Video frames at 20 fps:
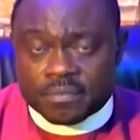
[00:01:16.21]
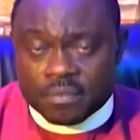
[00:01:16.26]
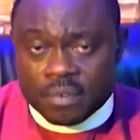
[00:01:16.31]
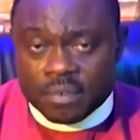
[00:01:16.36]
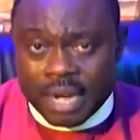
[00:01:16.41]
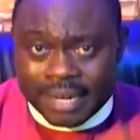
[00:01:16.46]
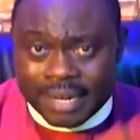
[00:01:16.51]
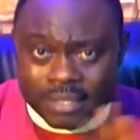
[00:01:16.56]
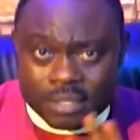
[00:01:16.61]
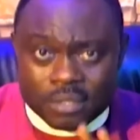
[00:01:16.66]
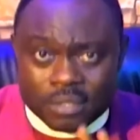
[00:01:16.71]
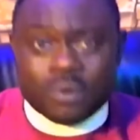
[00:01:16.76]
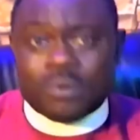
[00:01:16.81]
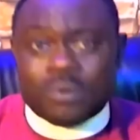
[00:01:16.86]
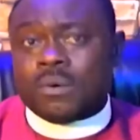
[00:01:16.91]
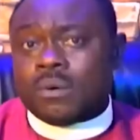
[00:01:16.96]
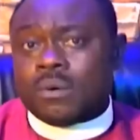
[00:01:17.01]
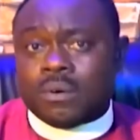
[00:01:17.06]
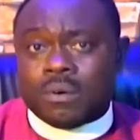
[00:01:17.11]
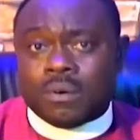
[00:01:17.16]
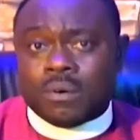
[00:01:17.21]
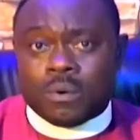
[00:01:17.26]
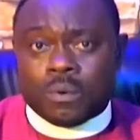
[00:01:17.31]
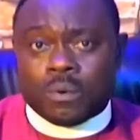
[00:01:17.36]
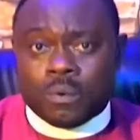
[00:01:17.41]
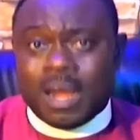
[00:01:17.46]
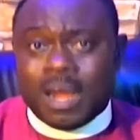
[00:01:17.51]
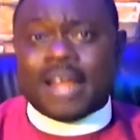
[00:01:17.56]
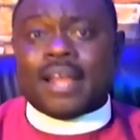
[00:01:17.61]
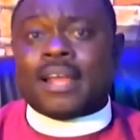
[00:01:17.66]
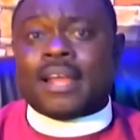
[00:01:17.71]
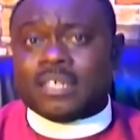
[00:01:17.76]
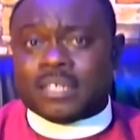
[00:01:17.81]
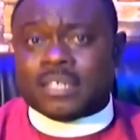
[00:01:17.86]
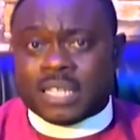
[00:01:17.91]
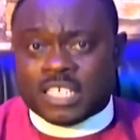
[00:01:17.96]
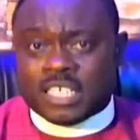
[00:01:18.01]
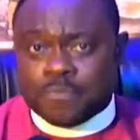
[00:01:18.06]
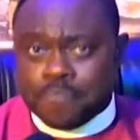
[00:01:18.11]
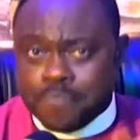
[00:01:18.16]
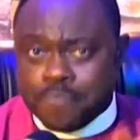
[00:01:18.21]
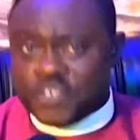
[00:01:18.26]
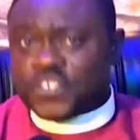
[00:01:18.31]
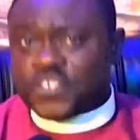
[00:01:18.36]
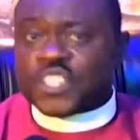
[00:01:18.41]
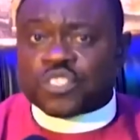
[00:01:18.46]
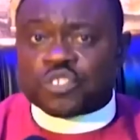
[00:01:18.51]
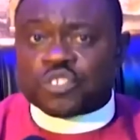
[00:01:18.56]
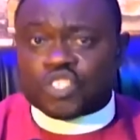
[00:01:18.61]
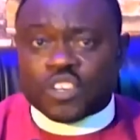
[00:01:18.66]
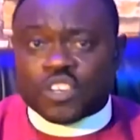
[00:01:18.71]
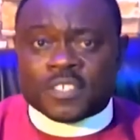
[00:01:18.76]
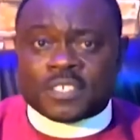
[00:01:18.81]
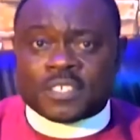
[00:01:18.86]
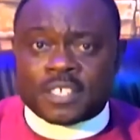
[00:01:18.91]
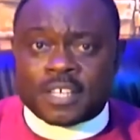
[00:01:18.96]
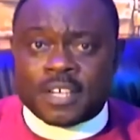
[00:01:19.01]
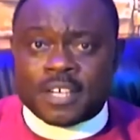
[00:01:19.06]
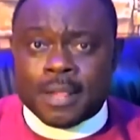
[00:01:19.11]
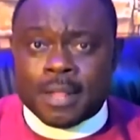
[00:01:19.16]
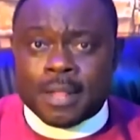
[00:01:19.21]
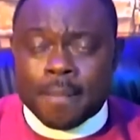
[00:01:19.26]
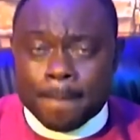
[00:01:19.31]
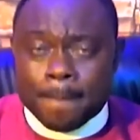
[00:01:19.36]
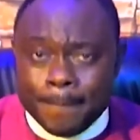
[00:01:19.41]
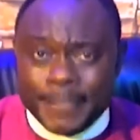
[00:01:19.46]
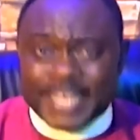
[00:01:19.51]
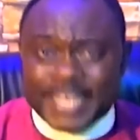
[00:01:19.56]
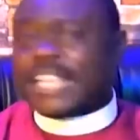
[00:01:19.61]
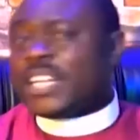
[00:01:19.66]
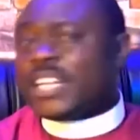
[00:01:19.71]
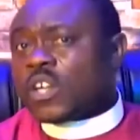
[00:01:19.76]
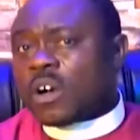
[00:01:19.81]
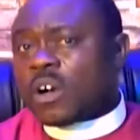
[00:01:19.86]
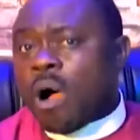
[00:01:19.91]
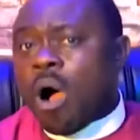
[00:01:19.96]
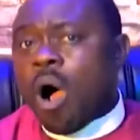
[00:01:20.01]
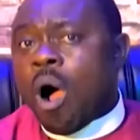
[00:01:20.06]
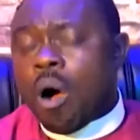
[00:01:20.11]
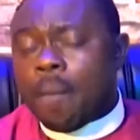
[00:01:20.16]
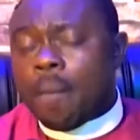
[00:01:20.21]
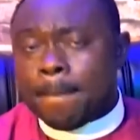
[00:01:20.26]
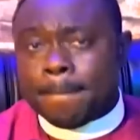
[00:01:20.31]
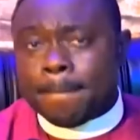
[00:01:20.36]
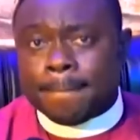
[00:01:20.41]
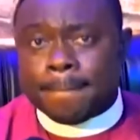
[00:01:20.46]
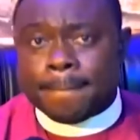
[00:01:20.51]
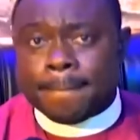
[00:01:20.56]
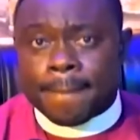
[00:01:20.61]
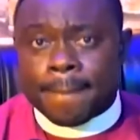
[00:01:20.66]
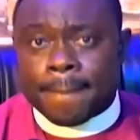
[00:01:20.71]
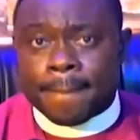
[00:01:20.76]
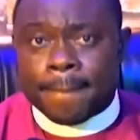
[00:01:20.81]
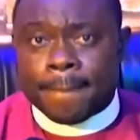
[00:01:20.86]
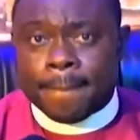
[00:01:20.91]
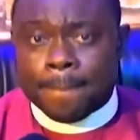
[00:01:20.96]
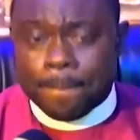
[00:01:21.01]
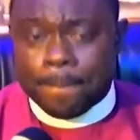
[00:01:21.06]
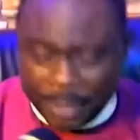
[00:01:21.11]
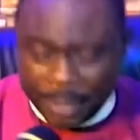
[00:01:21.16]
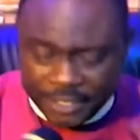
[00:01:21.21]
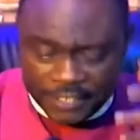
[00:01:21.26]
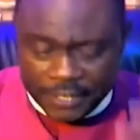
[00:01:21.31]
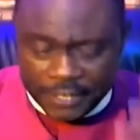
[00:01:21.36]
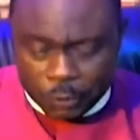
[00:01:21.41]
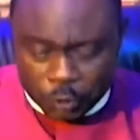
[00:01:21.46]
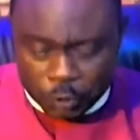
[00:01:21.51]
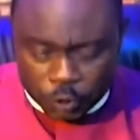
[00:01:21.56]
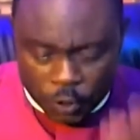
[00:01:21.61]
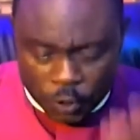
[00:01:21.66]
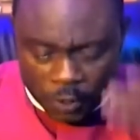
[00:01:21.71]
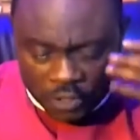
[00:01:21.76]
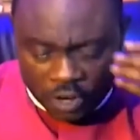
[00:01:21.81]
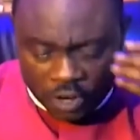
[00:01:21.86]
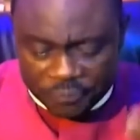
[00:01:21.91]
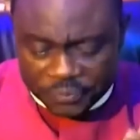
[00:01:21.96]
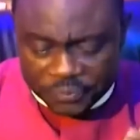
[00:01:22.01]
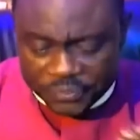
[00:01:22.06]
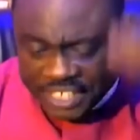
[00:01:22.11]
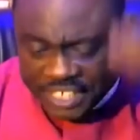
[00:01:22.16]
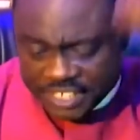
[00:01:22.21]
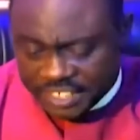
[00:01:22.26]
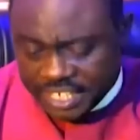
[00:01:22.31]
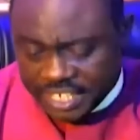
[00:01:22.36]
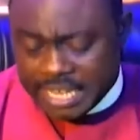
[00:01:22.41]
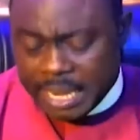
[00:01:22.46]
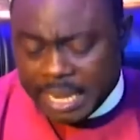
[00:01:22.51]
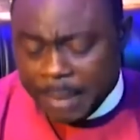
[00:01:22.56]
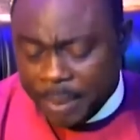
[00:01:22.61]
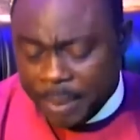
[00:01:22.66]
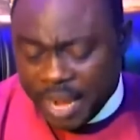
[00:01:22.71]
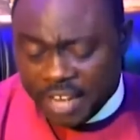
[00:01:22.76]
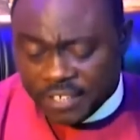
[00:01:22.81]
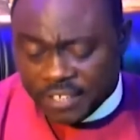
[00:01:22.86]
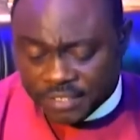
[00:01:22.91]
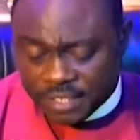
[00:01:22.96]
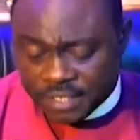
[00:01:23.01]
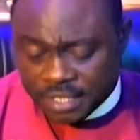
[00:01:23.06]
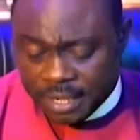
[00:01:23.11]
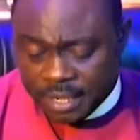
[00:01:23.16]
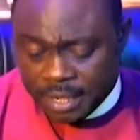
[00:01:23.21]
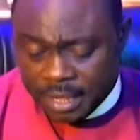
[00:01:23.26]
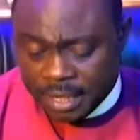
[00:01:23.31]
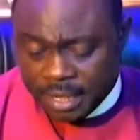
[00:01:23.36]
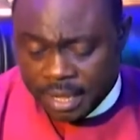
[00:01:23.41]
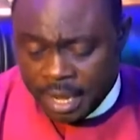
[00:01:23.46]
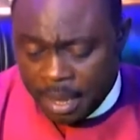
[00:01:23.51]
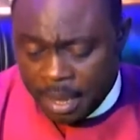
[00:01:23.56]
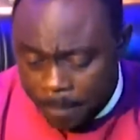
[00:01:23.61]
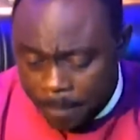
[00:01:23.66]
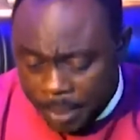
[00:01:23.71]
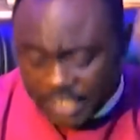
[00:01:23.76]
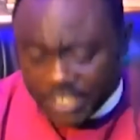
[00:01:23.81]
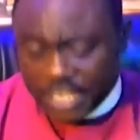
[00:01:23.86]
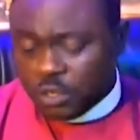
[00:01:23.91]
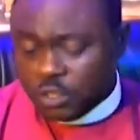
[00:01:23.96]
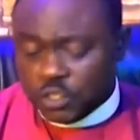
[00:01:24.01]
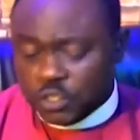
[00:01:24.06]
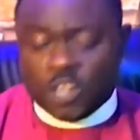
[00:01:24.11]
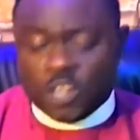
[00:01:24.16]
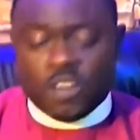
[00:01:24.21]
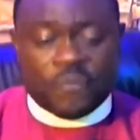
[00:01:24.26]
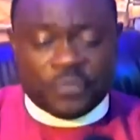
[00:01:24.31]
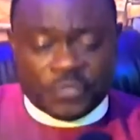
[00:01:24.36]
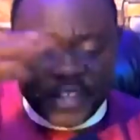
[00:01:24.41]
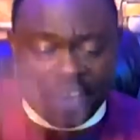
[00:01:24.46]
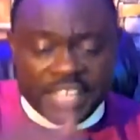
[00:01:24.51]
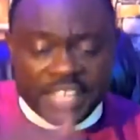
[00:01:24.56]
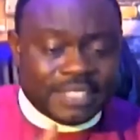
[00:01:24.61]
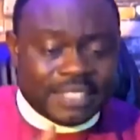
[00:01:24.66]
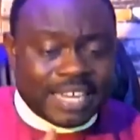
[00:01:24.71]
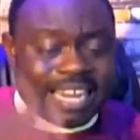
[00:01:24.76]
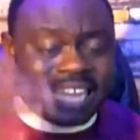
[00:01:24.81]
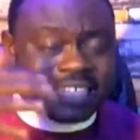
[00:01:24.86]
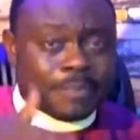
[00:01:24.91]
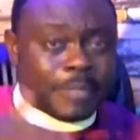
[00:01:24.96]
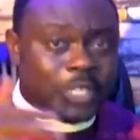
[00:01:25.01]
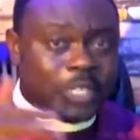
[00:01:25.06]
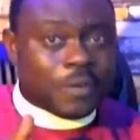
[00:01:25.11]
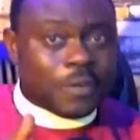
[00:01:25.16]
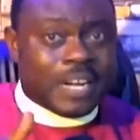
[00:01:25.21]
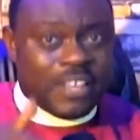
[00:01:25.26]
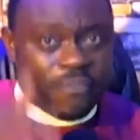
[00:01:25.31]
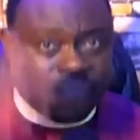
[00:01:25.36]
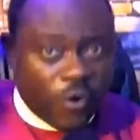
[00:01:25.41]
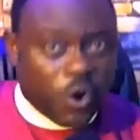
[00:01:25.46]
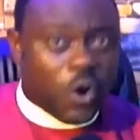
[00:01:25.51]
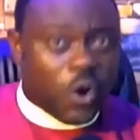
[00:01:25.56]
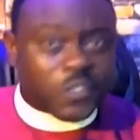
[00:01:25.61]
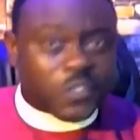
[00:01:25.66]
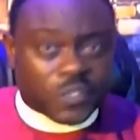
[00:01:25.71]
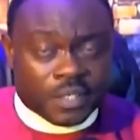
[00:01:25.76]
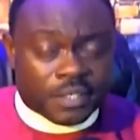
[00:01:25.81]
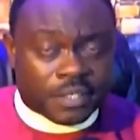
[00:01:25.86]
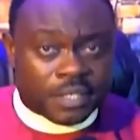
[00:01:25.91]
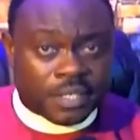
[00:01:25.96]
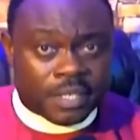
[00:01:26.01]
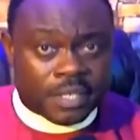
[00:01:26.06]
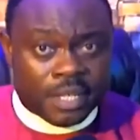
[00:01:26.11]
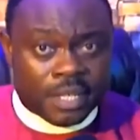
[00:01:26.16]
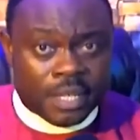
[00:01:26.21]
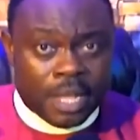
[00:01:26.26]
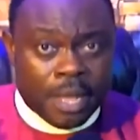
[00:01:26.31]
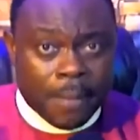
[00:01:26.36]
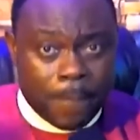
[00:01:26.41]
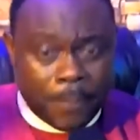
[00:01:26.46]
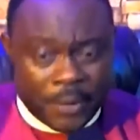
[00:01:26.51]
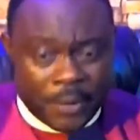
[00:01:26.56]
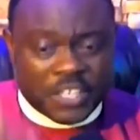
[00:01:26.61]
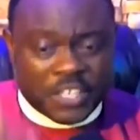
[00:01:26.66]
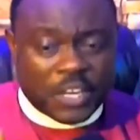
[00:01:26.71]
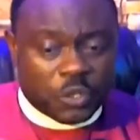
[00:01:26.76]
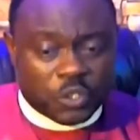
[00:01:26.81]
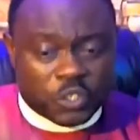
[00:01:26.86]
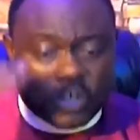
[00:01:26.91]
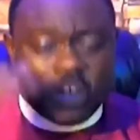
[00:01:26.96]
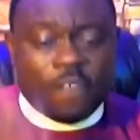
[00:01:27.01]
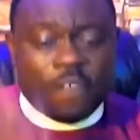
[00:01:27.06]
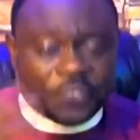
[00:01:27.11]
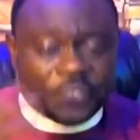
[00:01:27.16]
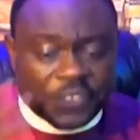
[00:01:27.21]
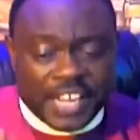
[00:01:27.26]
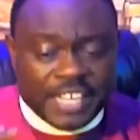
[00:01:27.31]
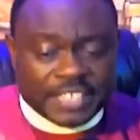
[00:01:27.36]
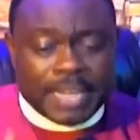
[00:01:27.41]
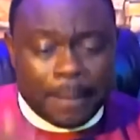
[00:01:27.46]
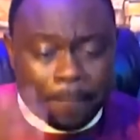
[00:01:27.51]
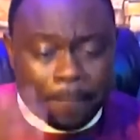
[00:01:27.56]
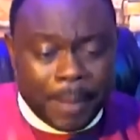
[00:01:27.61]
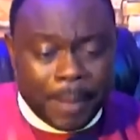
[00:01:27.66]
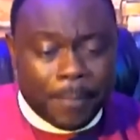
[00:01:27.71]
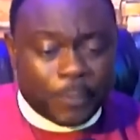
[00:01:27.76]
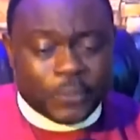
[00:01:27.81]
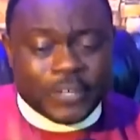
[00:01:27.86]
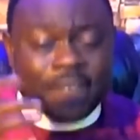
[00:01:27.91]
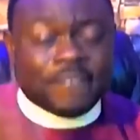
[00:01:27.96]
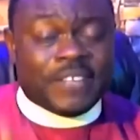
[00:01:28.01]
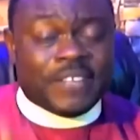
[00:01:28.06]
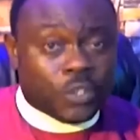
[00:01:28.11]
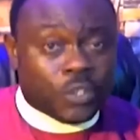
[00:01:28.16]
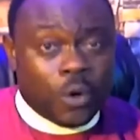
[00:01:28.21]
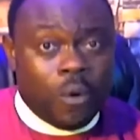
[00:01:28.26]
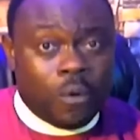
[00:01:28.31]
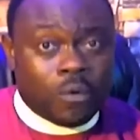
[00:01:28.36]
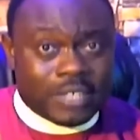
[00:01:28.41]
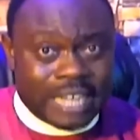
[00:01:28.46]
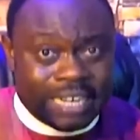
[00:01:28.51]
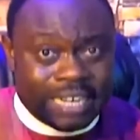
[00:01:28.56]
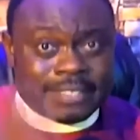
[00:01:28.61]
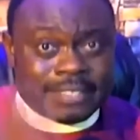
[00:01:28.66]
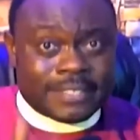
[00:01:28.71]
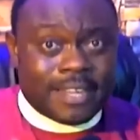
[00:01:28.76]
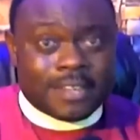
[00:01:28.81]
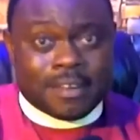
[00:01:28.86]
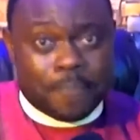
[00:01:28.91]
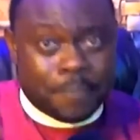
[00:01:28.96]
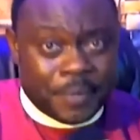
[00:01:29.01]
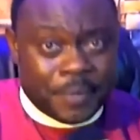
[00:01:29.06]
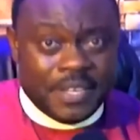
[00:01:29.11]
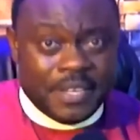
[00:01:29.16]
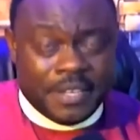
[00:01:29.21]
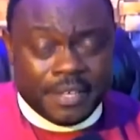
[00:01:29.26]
I don't know why these persecutions begin to come. Persecution of things in the past. Persecution of things that has been already forgotten. Persecution of things that people never know that it's going to be.